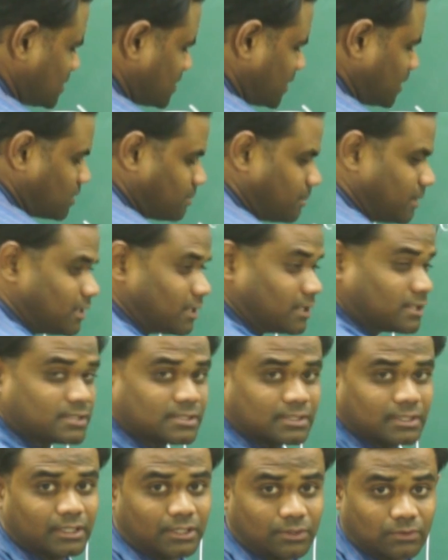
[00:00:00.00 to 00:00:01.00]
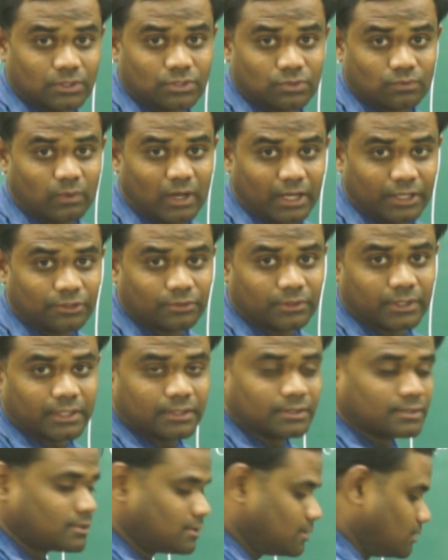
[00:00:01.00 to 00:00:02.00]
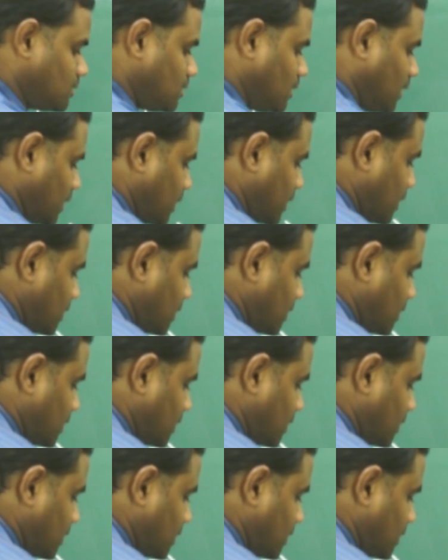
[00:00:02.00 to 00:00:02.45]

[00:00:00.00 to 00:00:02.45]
centimeters equal to 1 unit, I